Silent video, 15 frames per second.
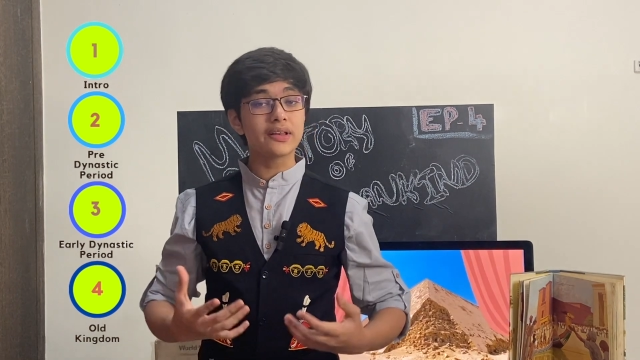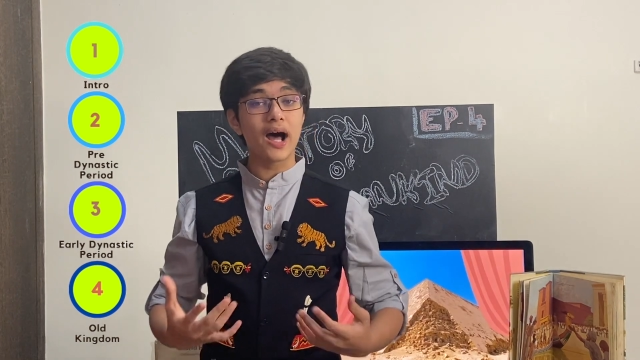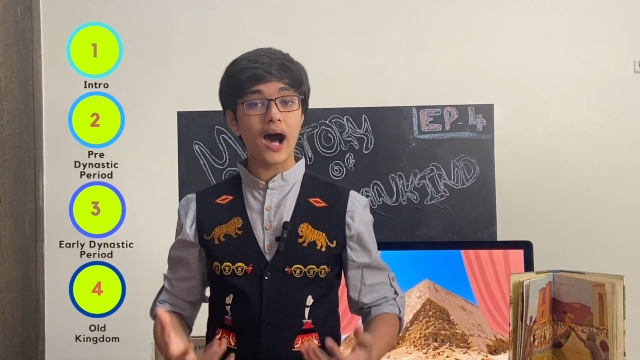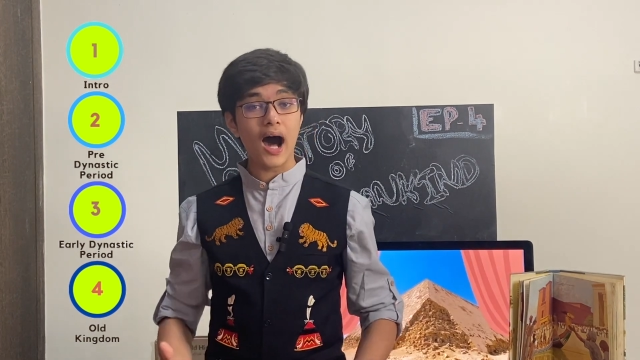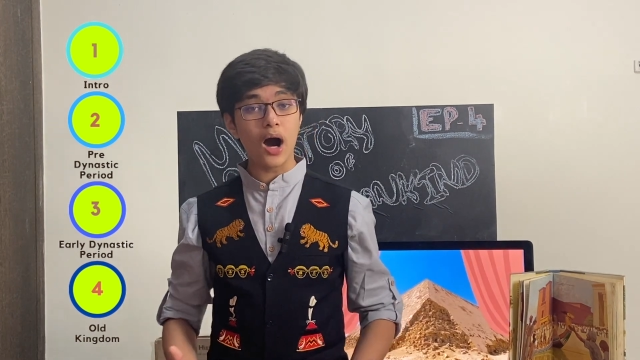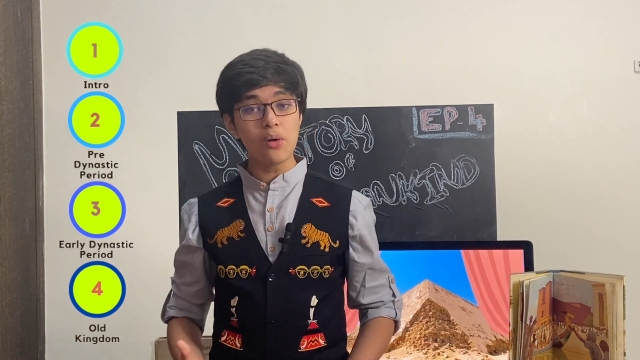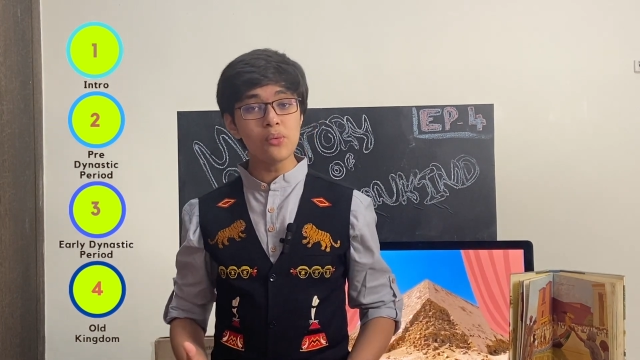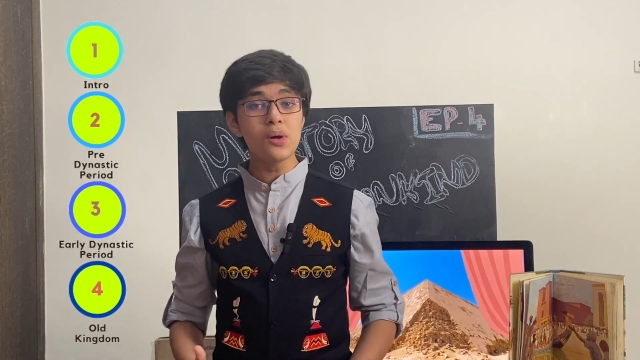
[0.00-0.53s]

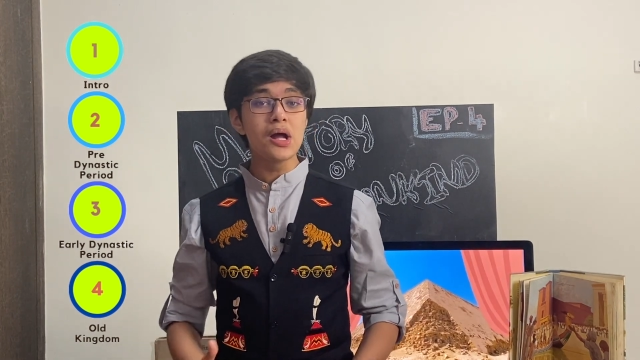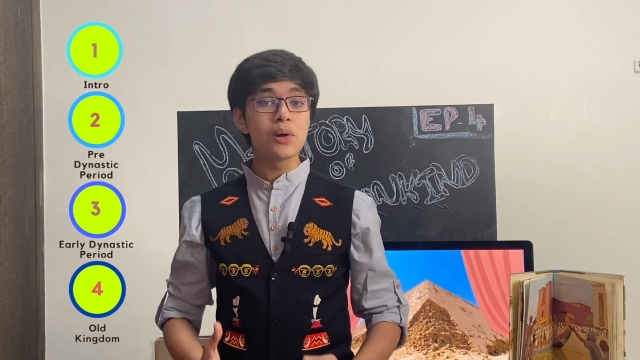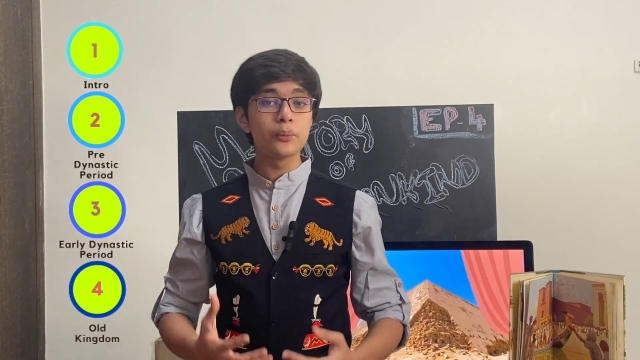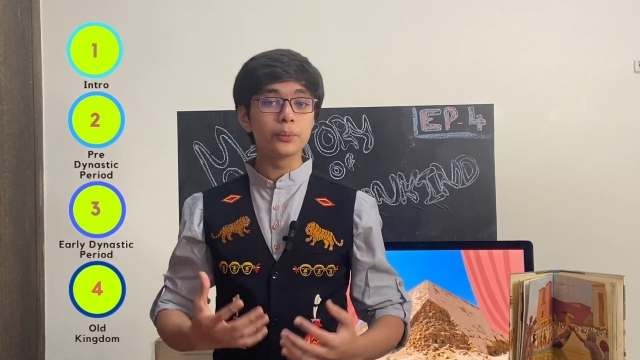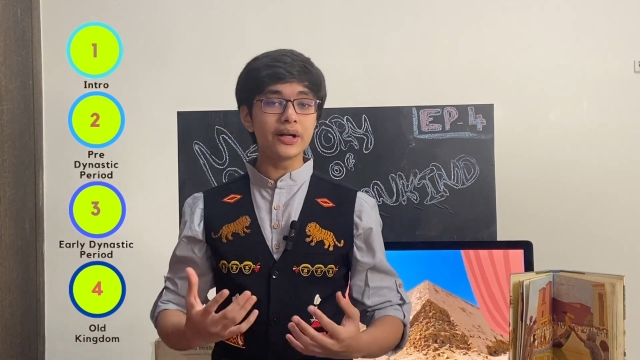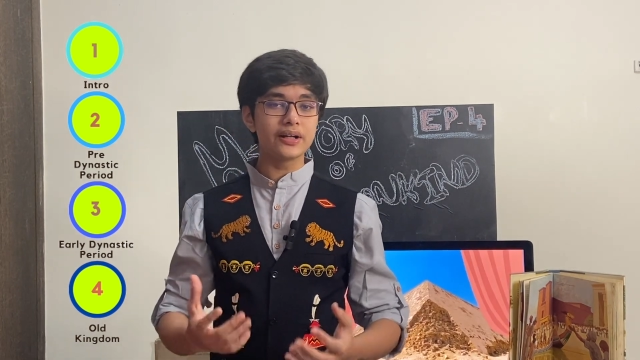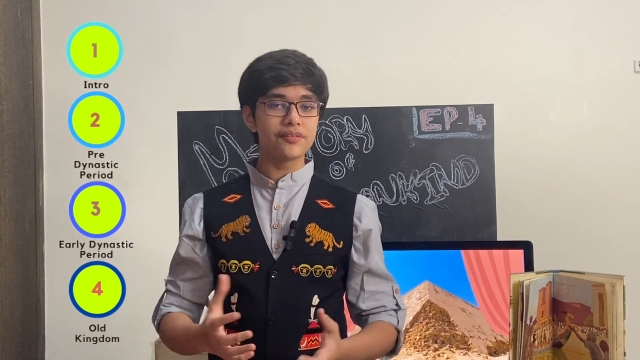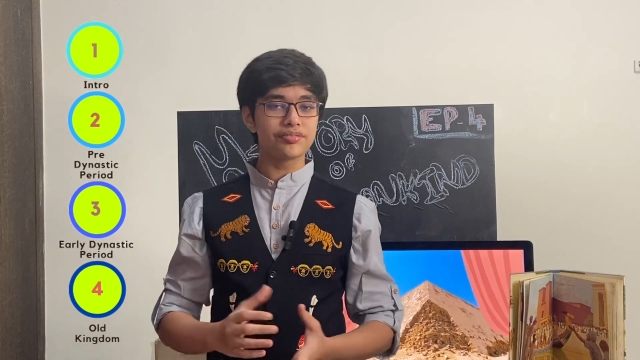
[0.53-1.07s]
how
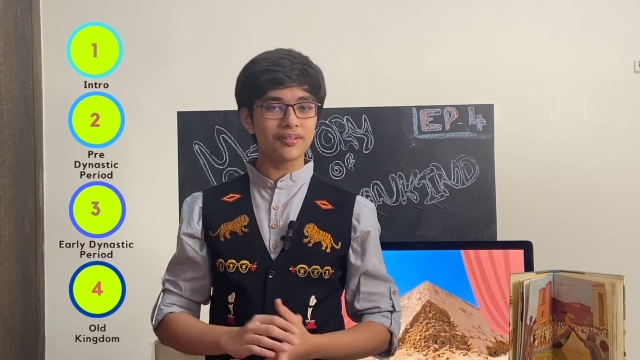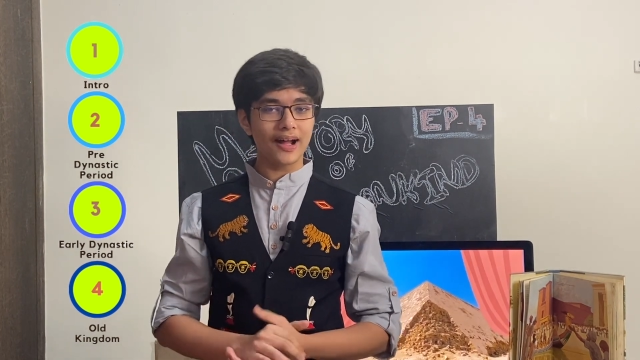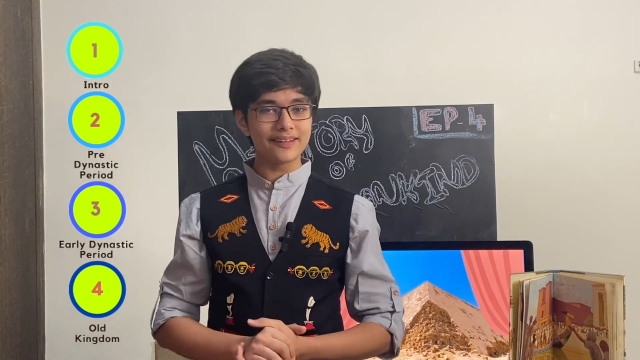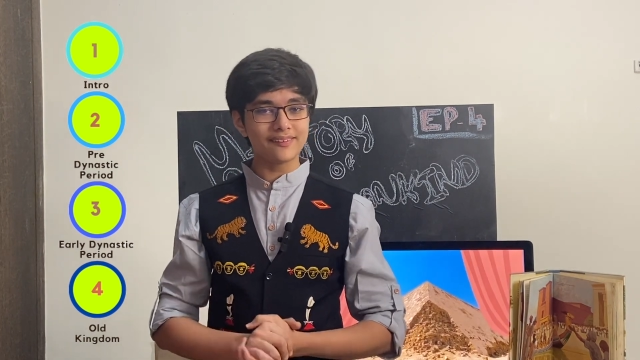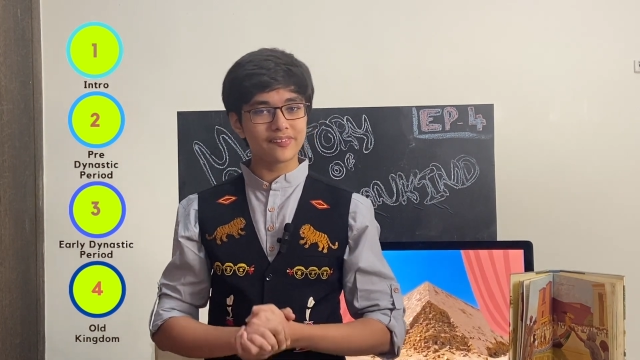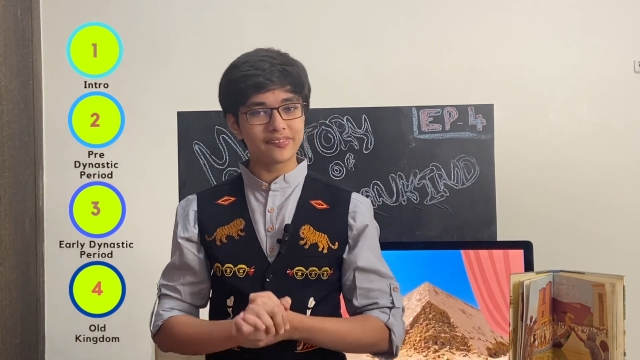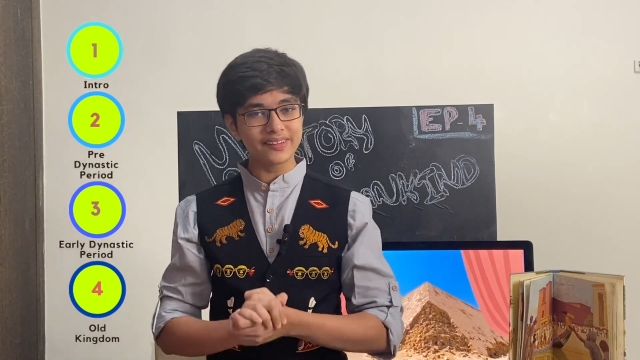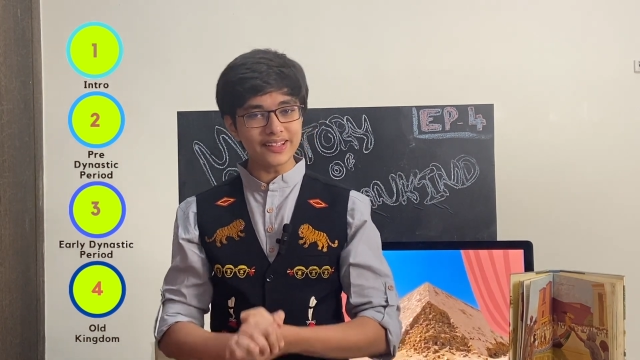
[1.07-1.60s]
we define
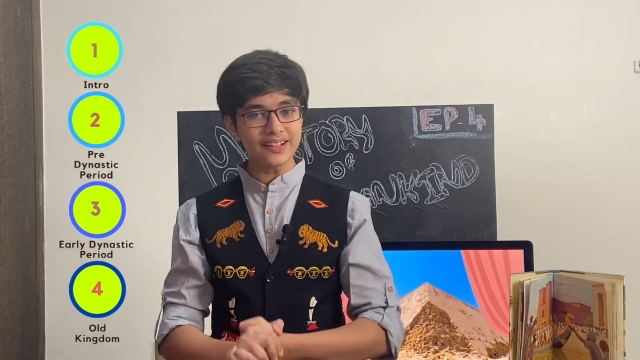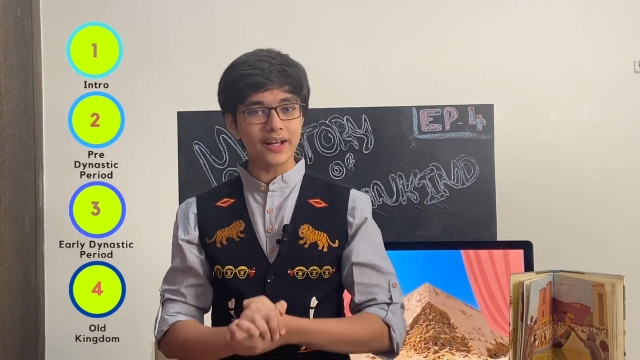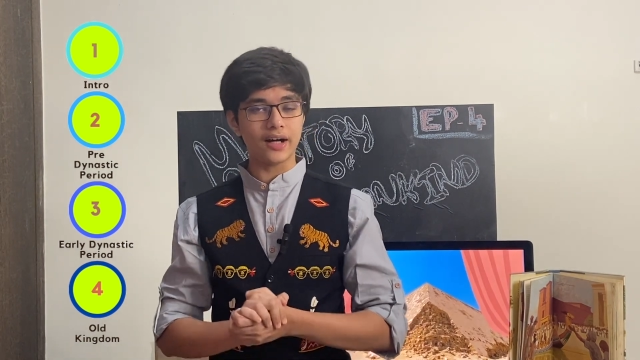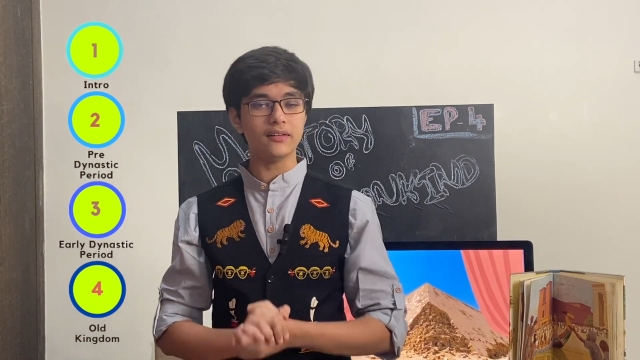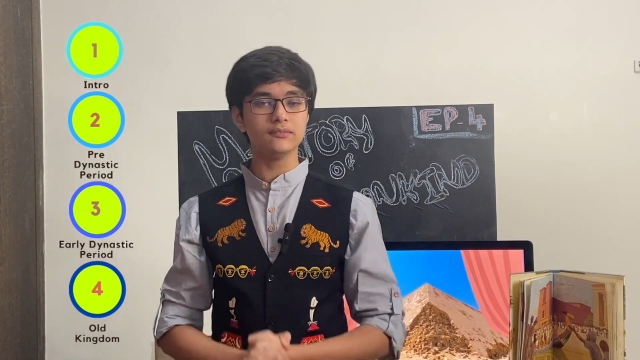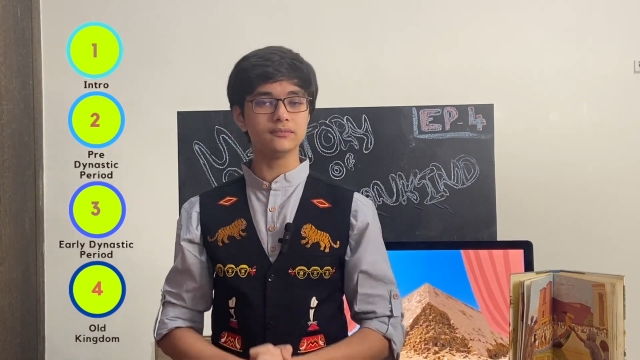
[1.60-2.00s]
this era.